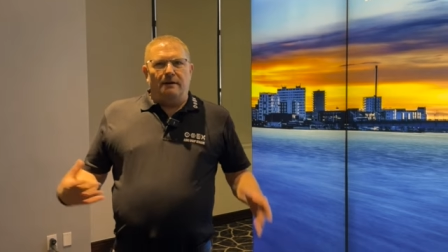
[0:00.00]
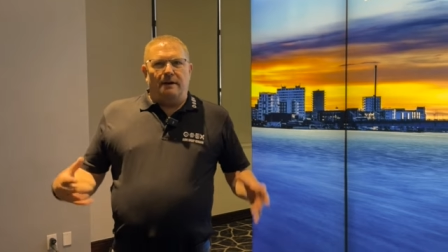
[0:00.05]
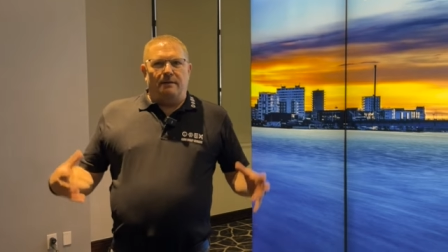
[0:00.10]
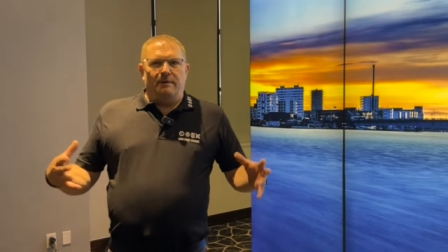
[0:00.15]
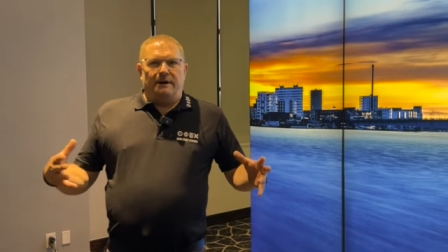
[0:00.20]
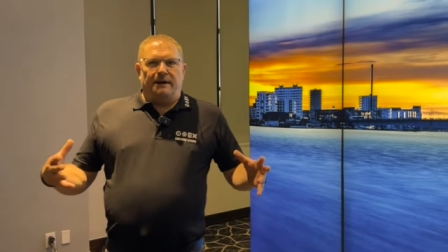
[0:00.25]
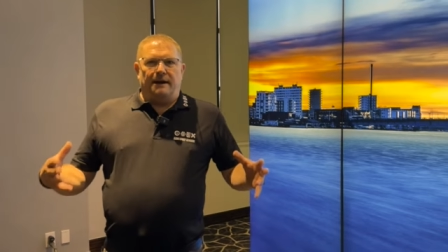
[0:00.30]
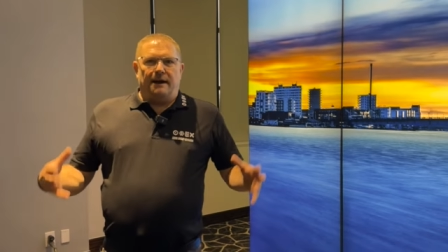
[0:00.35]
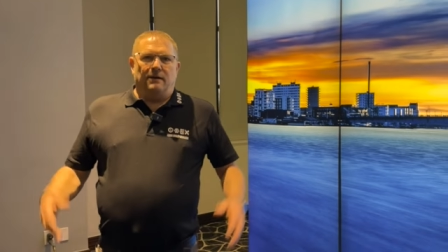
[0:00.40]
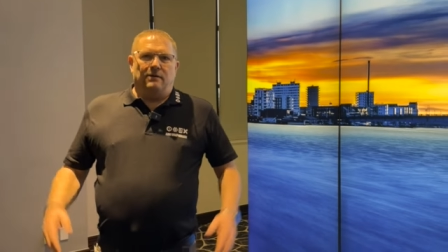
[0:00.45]
have
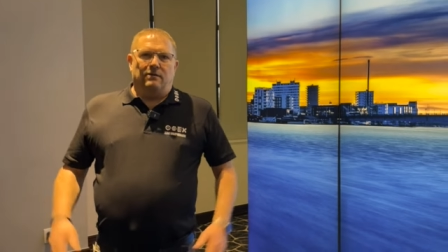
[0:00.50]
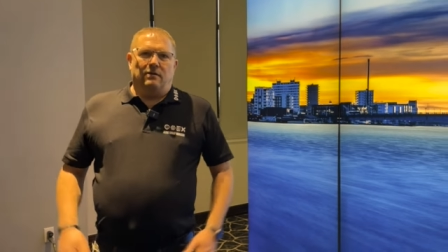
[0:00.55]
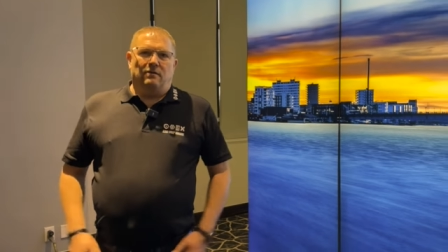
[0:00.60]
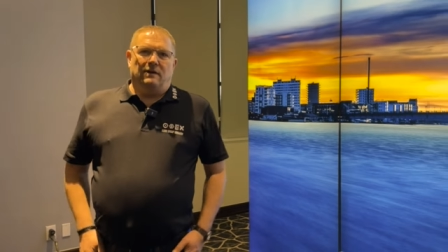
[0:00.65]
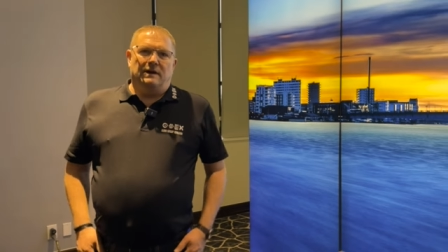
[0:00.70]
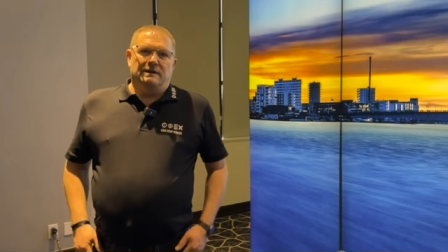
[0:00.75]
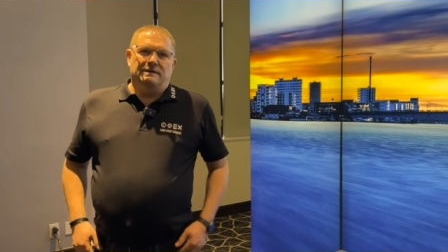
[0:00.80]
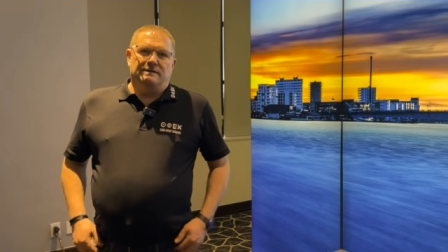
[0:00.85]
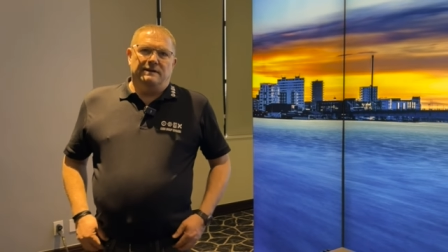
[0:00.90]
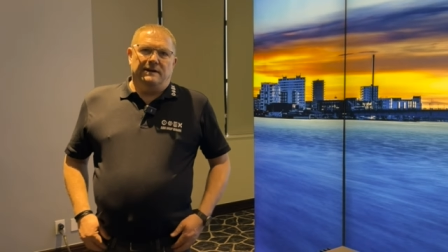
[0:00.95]
mechanical
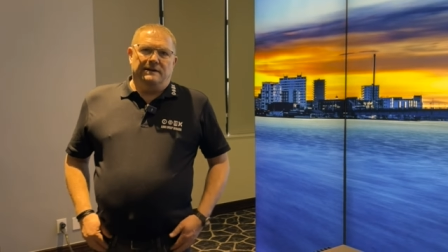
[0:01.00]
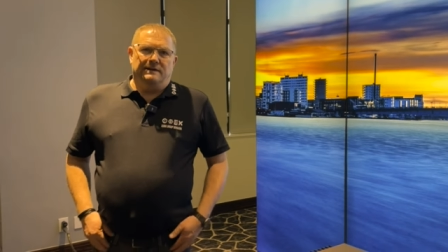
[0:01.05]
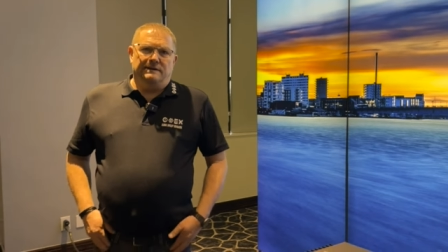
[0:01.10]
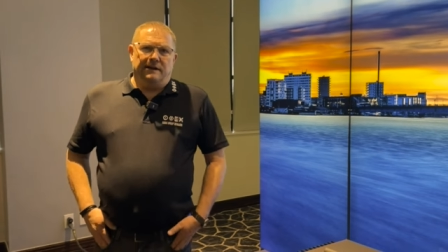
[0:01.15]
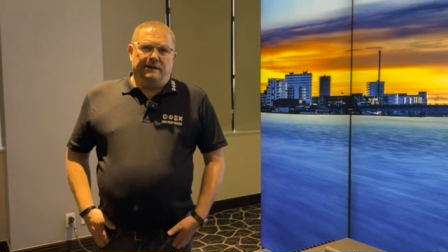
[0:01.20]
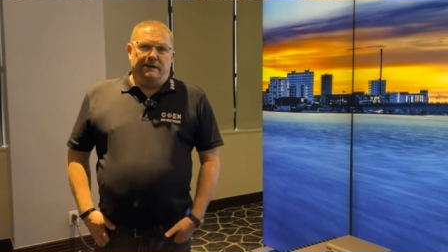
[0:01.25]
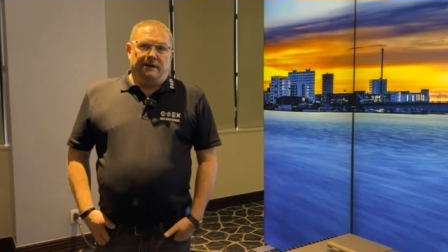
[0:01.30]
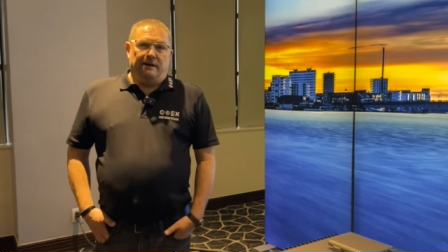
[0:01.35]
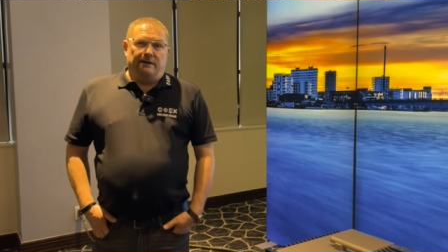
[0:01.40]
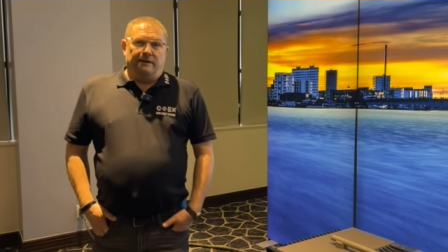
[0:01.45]
resonance that
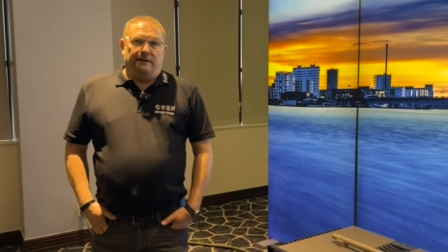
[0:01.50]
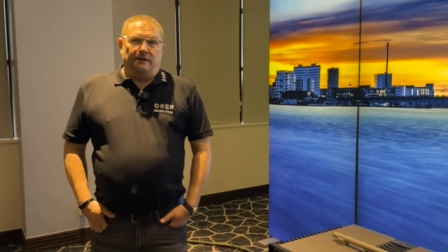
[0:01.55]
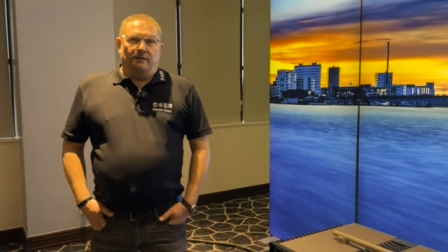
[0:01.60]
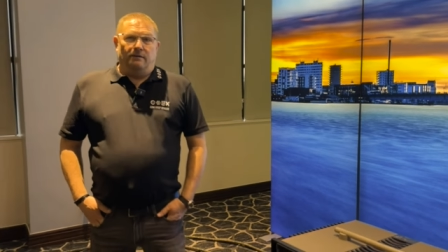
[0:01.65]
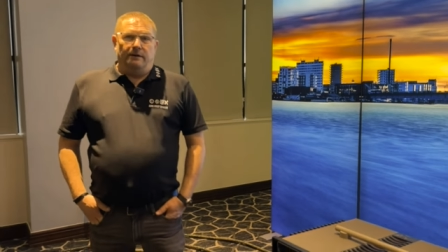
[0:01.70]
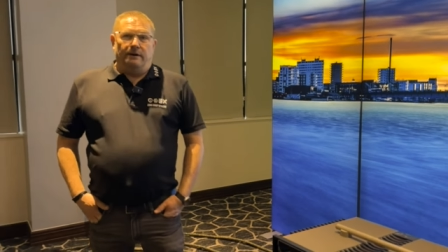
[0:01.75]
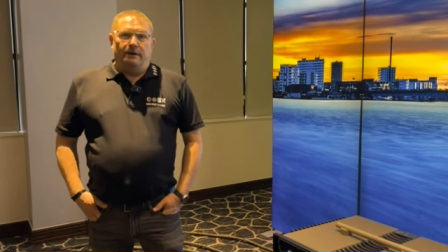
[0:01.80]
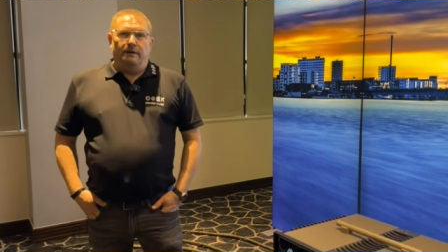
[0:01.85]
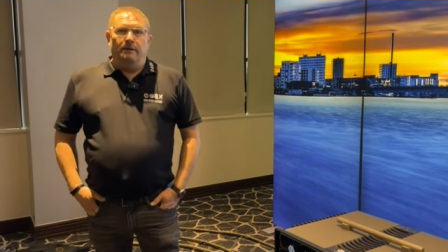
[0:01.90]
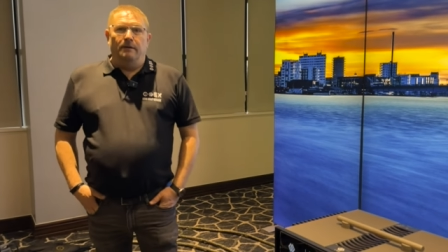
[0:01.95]
you're going to deal
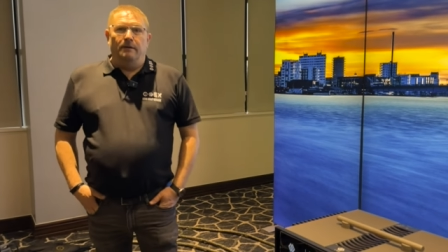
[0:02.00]
with